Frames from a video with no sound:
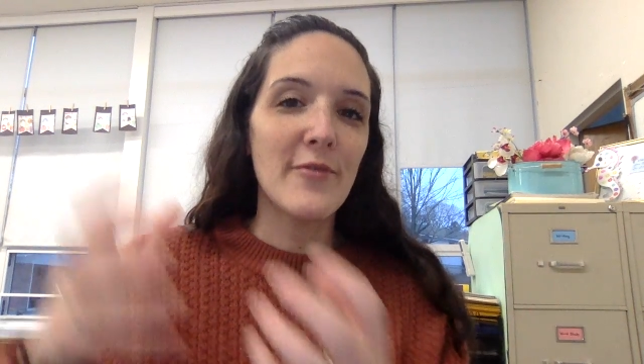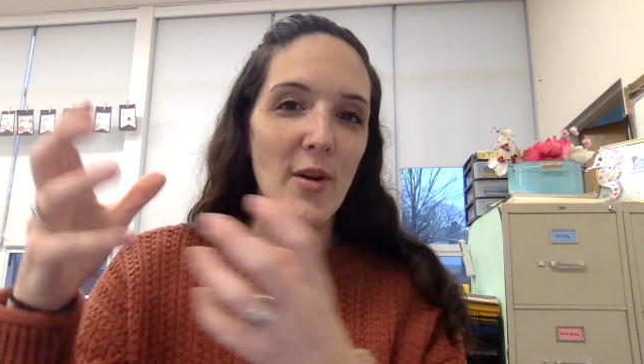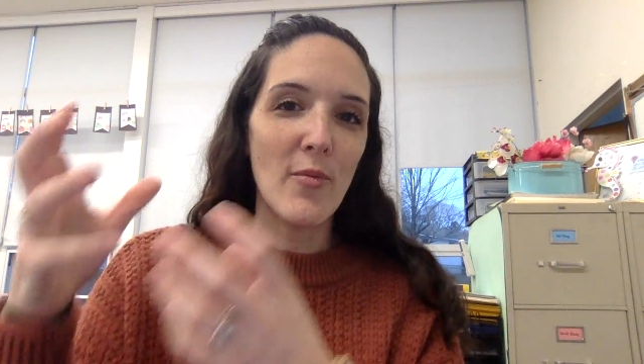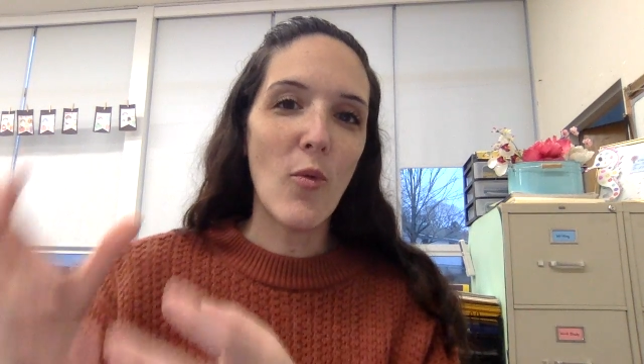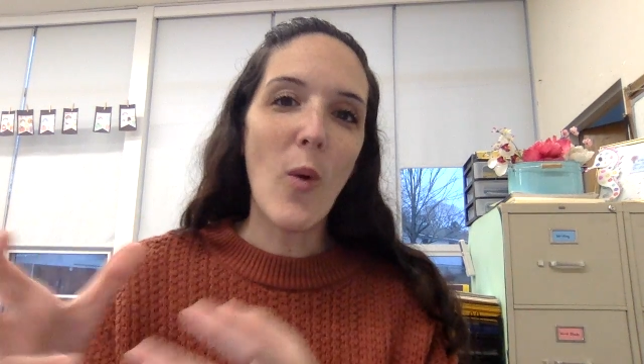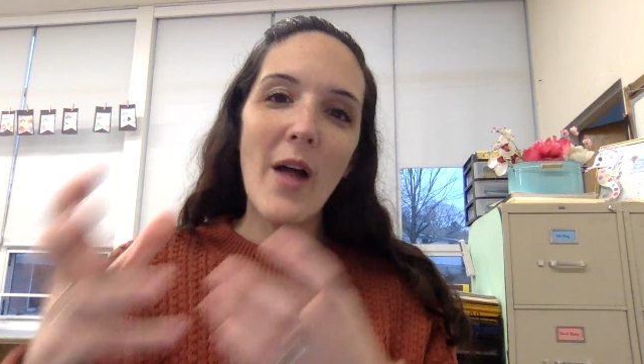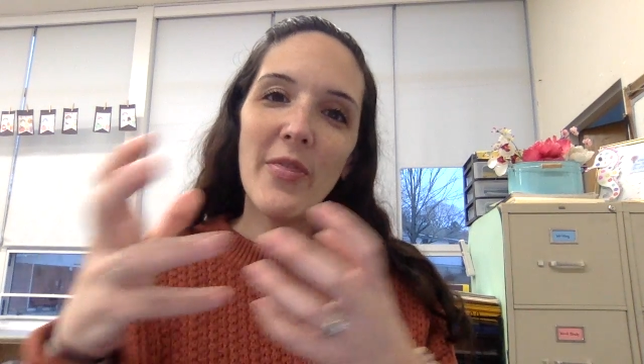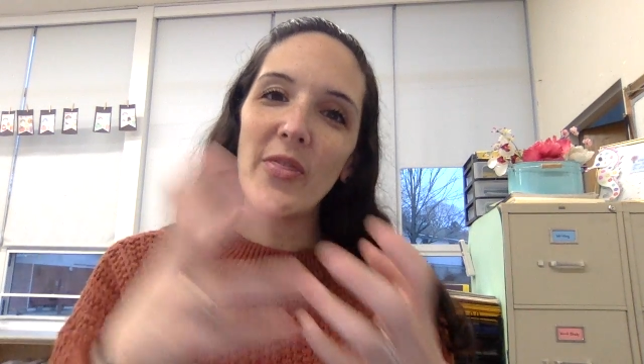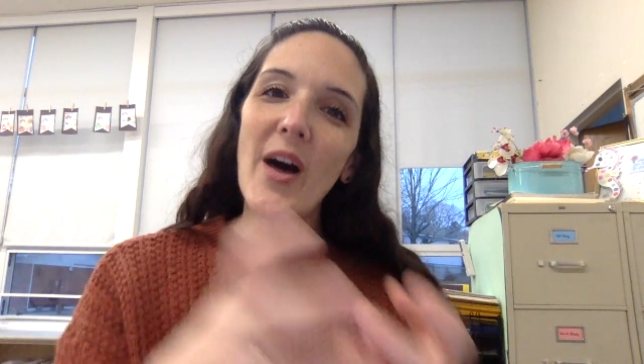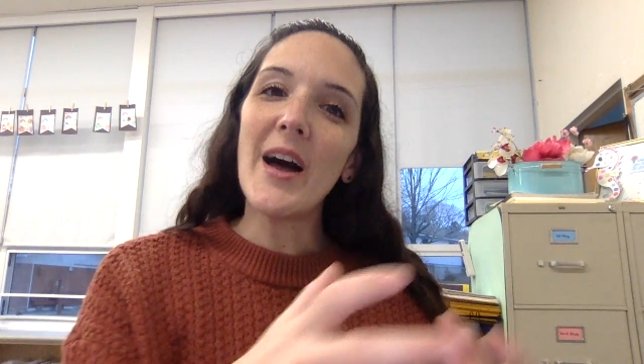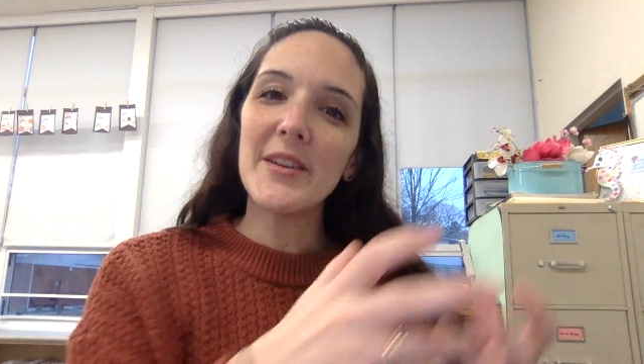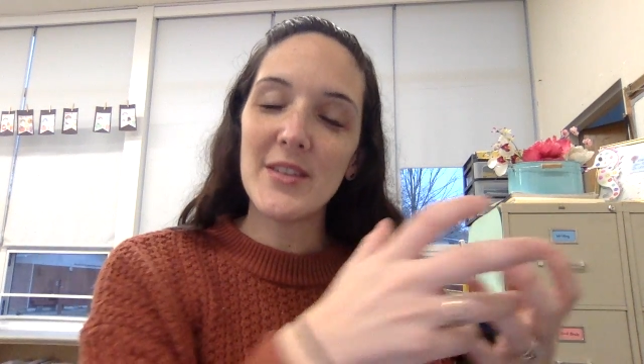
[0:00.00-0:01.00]
from one
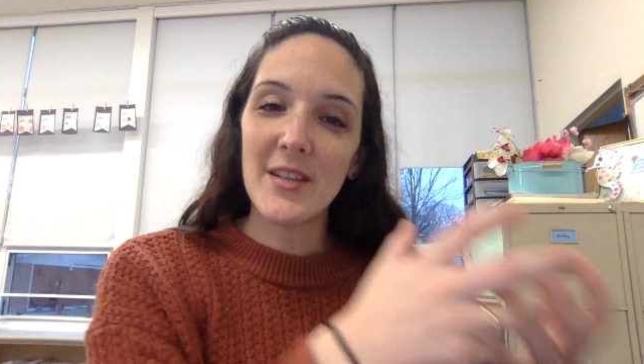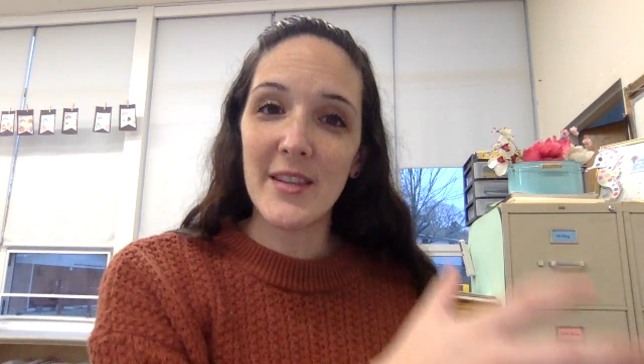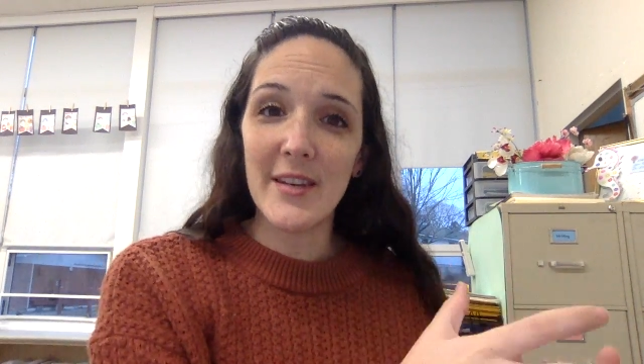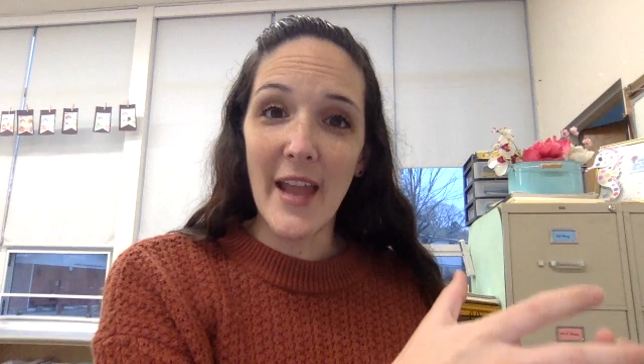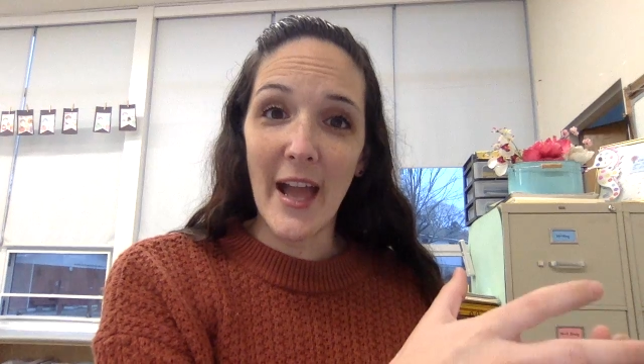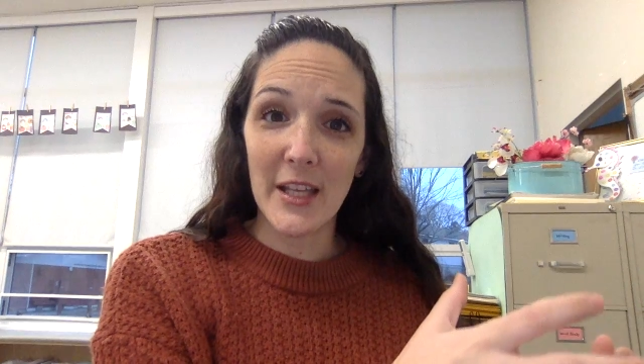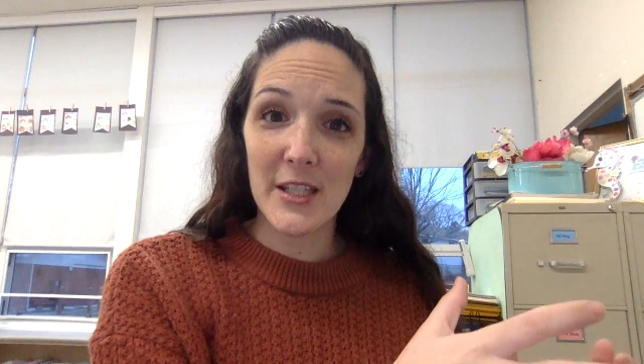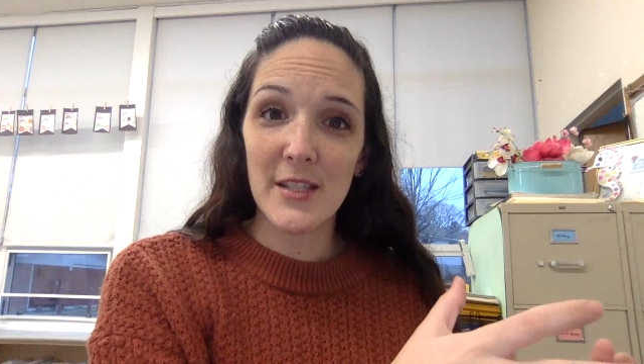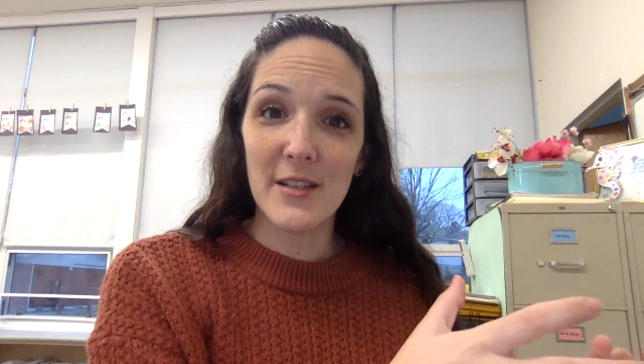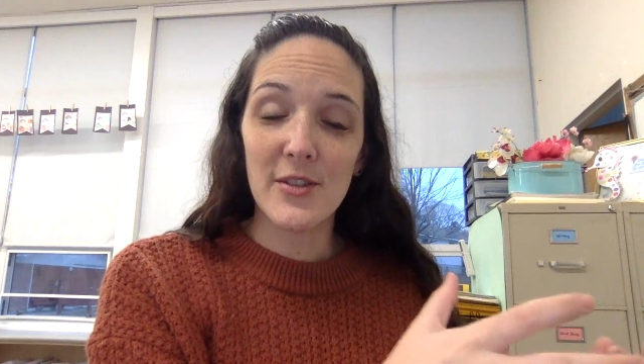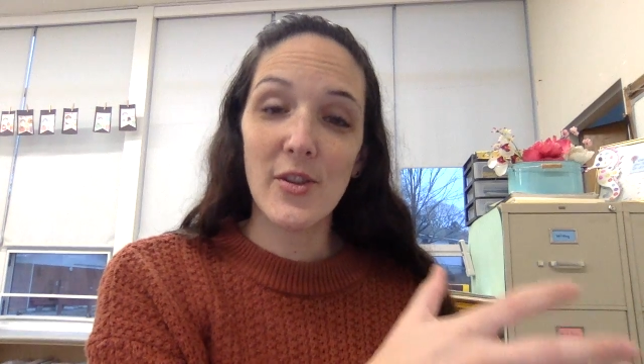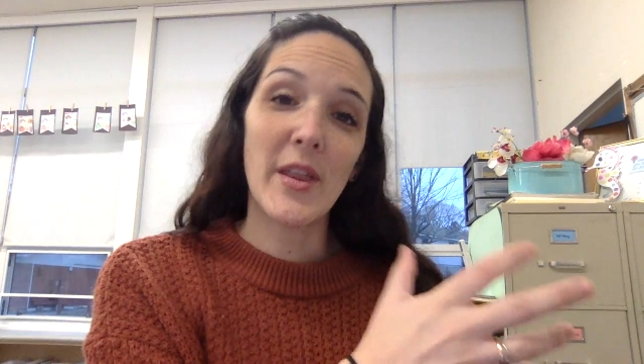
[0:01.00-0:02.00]
thought to the next
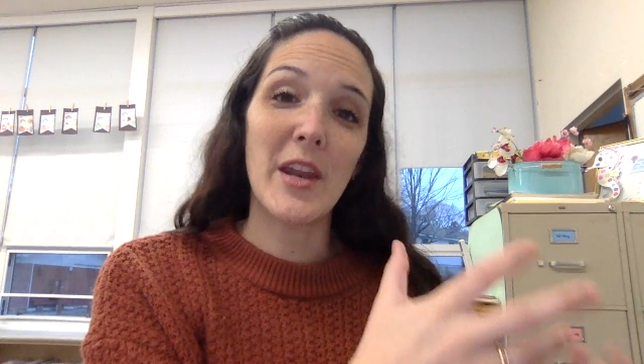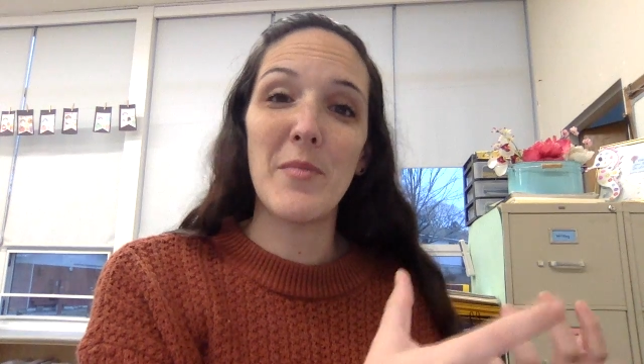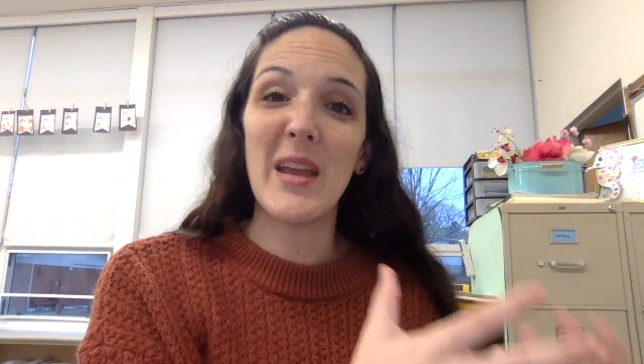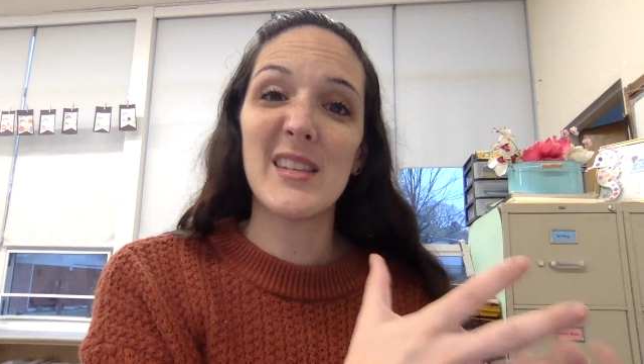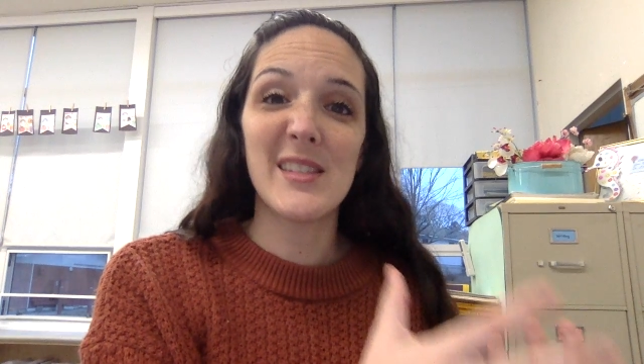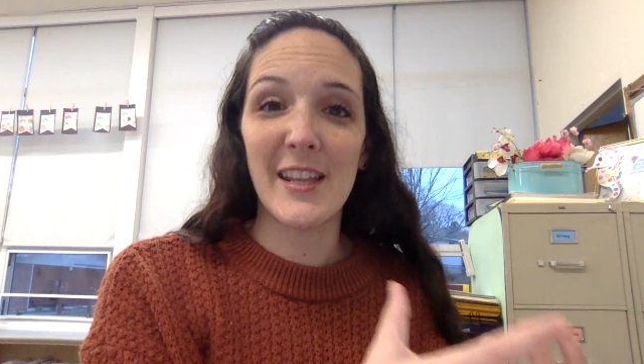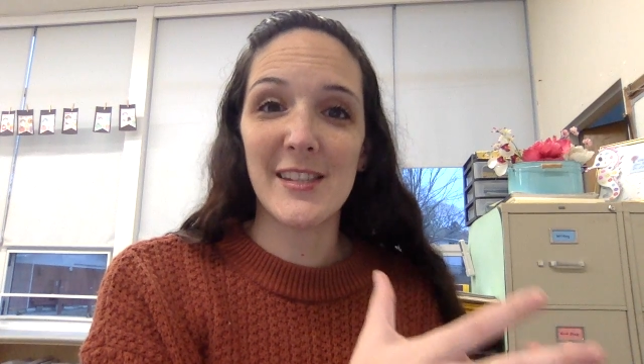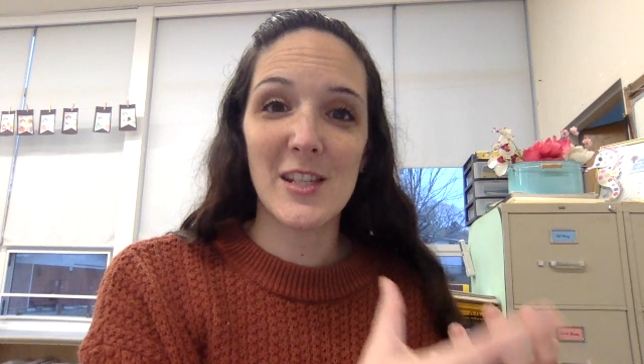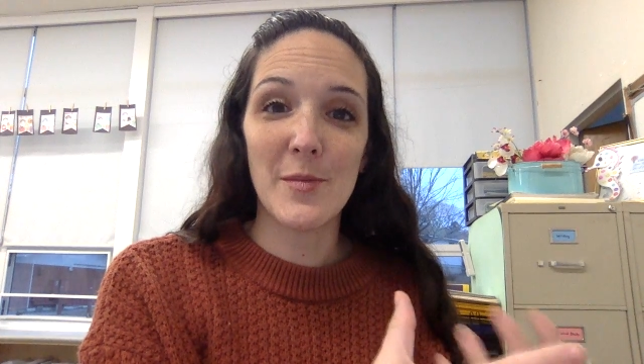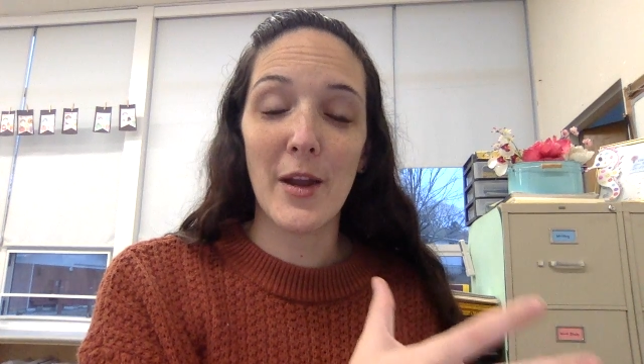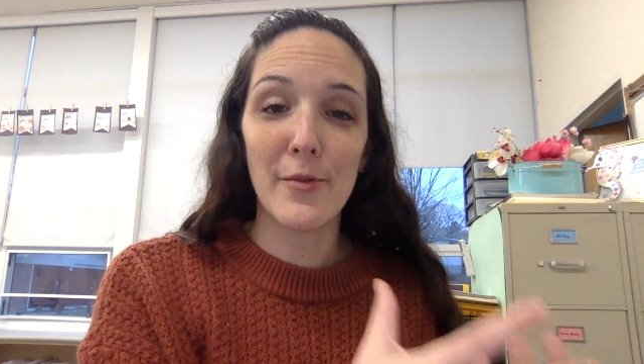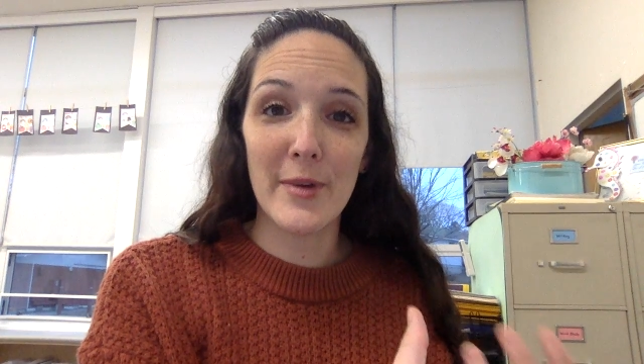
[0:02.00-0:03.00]
so that it makes sense to
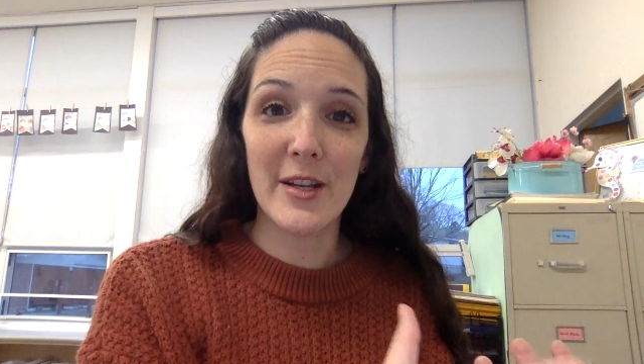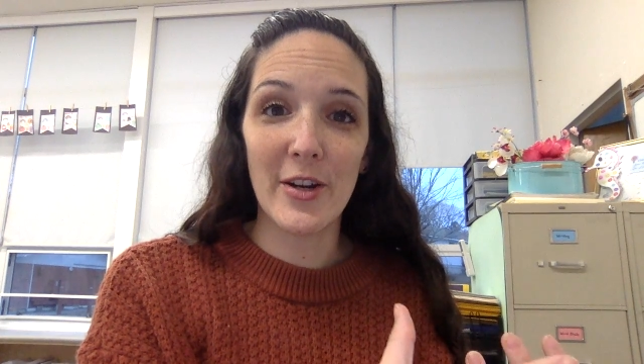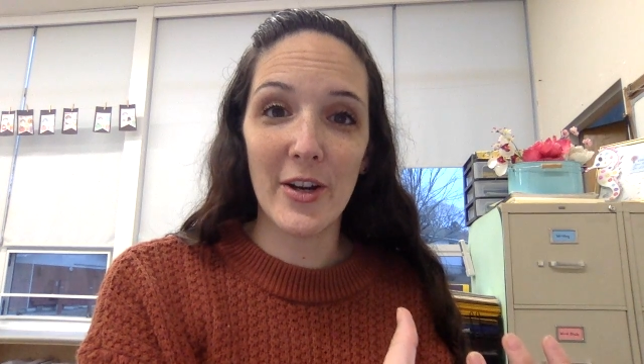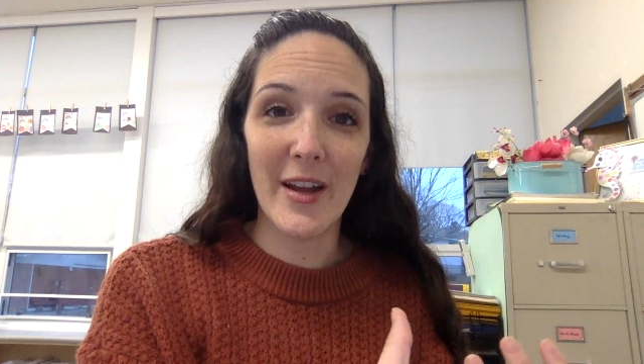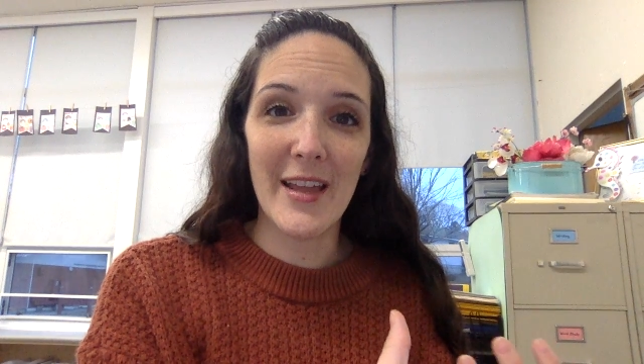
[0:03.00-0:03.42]
my reader.